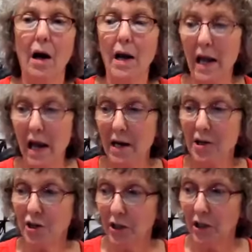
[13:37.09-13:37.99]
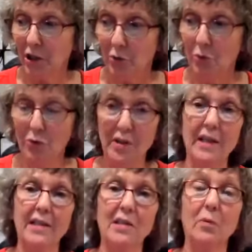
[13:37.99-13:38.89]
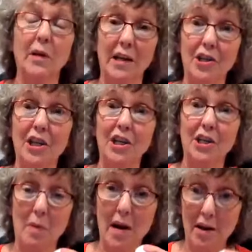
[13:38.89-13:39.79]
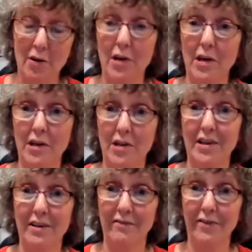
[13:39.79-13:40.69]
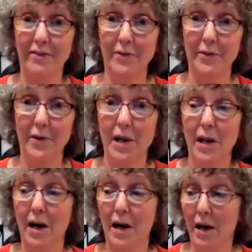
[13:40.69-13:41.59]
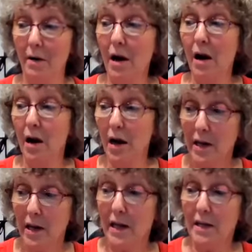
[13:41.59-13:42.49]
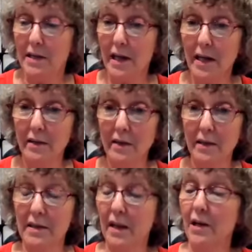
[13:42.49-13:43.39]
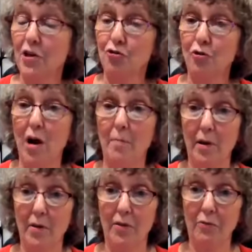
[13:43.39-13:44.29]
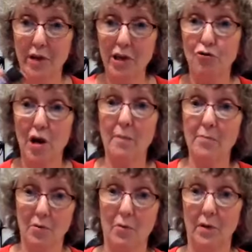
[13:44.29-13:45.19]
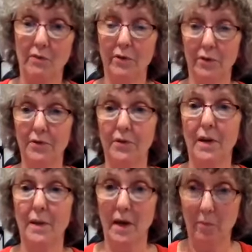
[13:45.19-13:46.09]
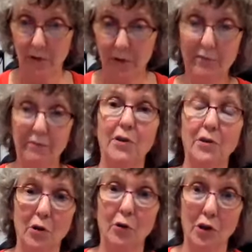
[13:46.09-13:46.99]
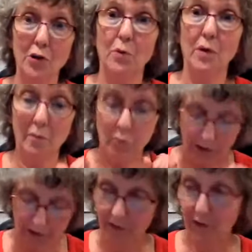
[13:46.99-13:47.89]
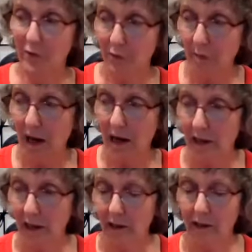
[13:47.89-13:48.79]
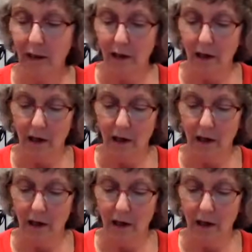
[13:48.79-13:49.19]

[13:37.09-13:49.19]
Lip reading: I actually use this when I change my air conditioning filter. I take this and I drop 3 drops on the filter, and then I put the new one, put the filter back in.